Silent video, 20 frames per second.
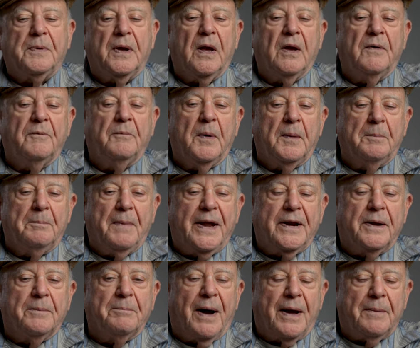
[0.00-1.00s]
uh,
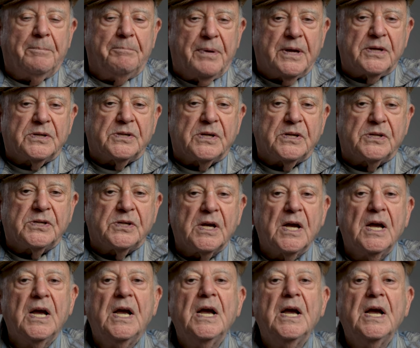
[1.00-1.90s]
made it my business